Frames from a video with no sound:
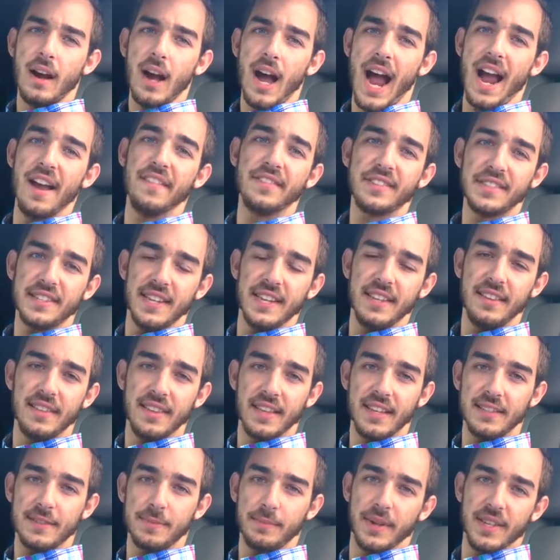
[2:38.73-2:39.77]
I've seen
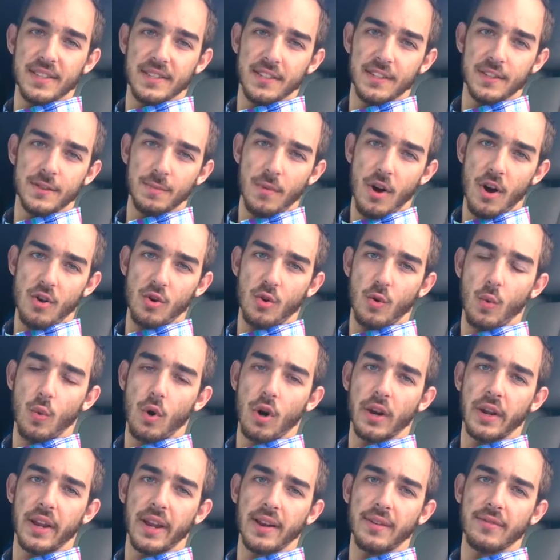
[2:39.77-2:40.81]
this business model
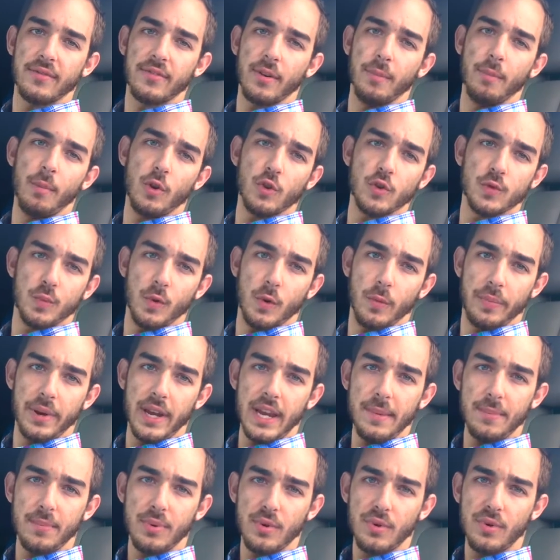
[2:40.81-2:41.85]
working for multiple
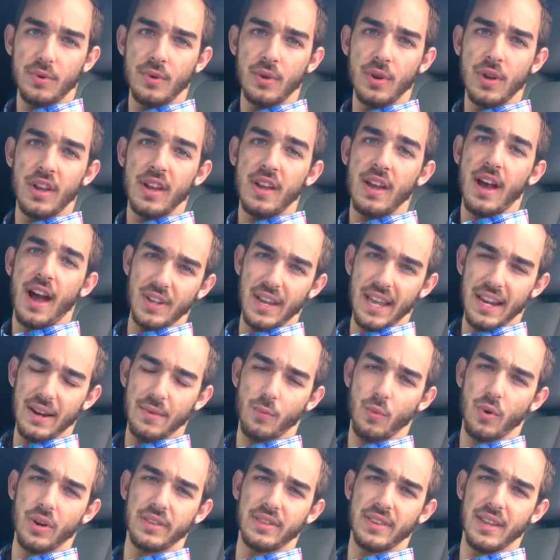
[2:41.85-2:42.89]
people,
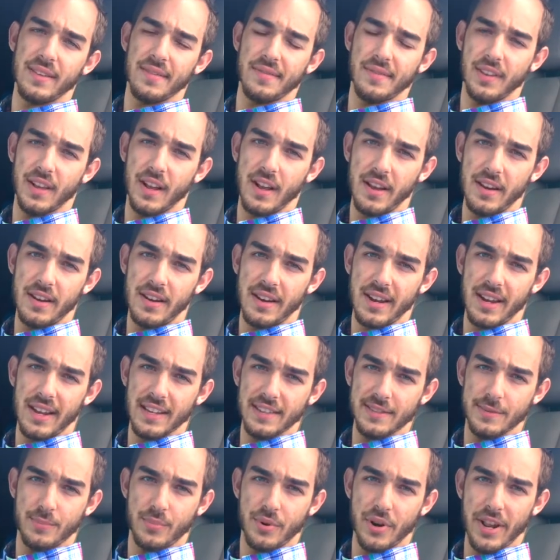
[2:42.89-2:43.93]
and what they've done
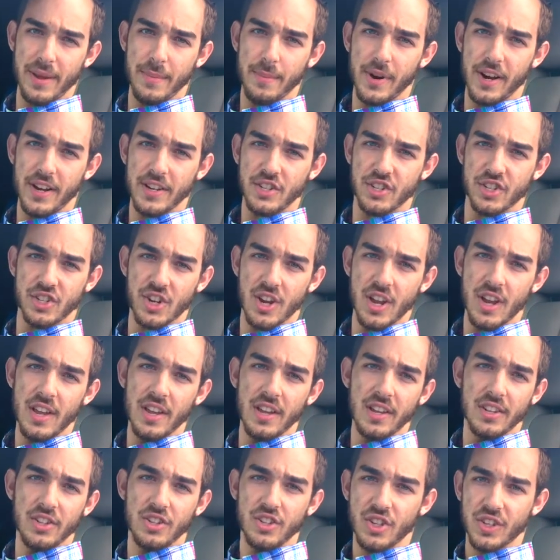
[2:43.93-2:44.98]
is pretty much
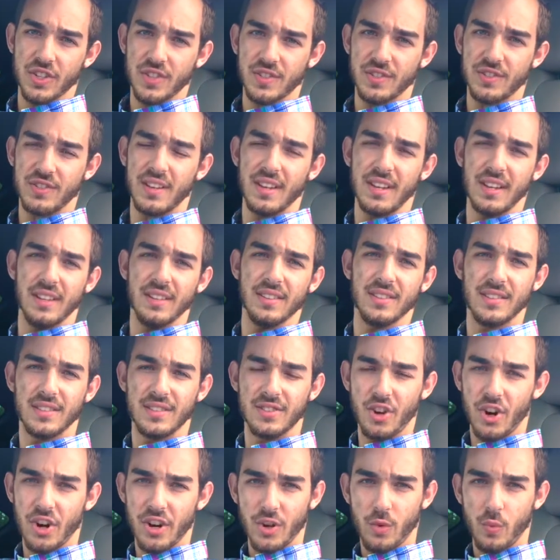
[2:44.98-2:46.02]
just
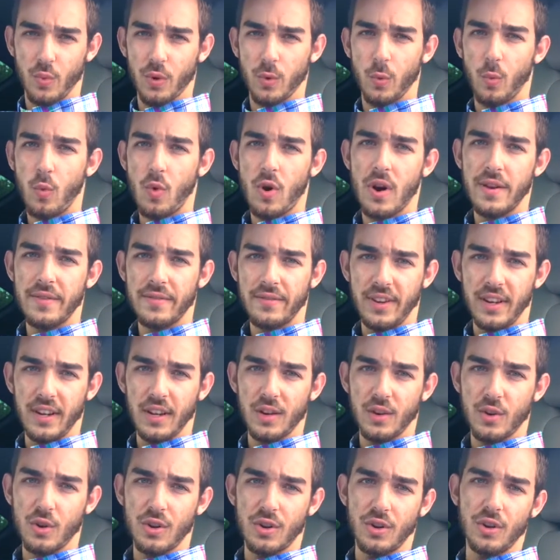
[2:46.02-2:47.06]
started with one
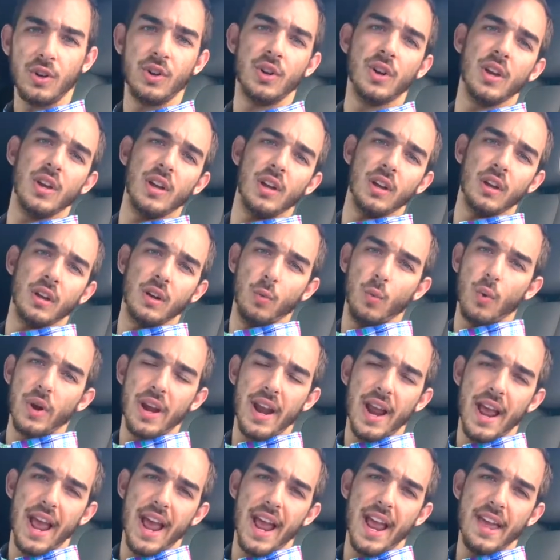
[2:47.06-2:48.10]
vehicle, went
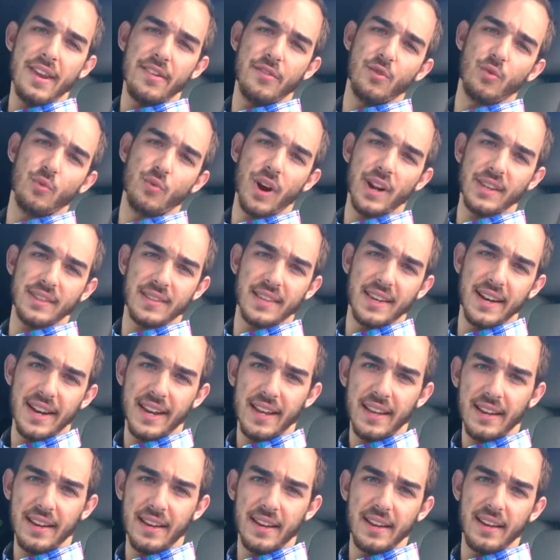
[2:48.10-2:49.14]
ahead, rented
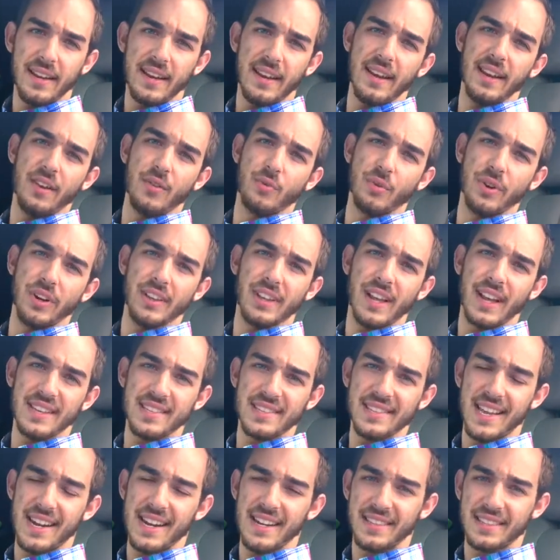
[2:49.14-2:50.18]
it,
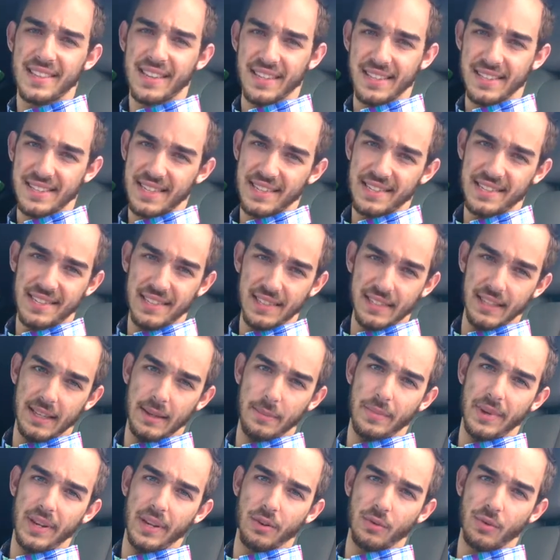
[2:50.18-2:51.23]
realized that it's consistently
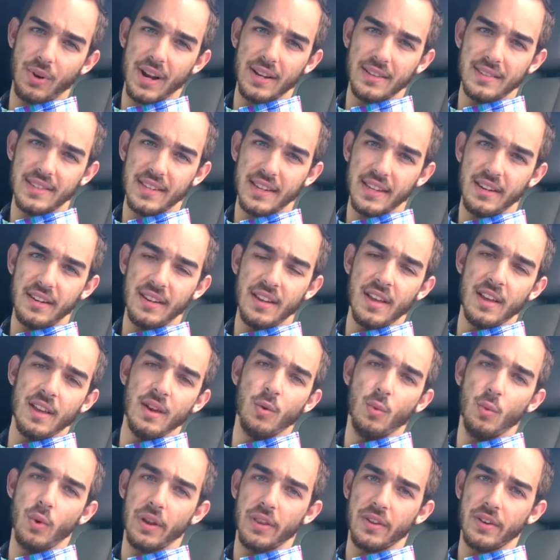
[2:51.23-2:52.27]
being rented,
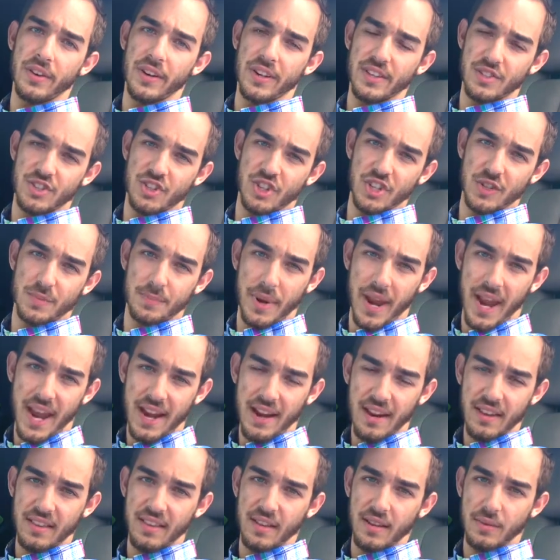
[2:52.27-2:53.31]
whether it's just
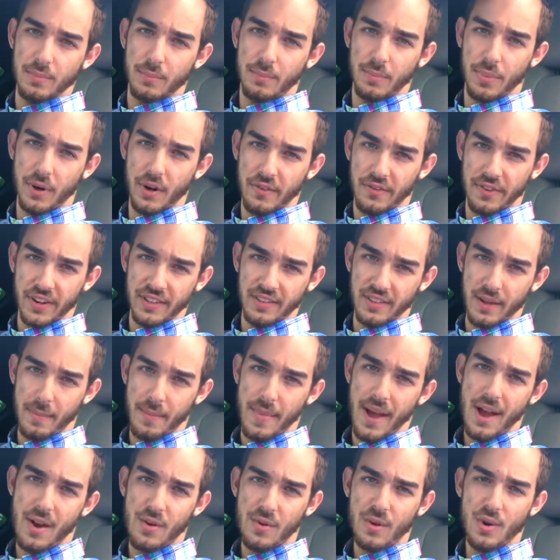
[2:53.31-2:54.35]
paying the perfect
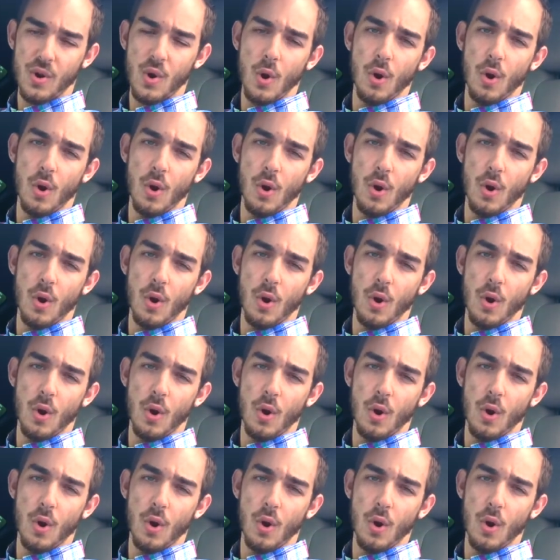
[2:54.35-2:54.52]
amount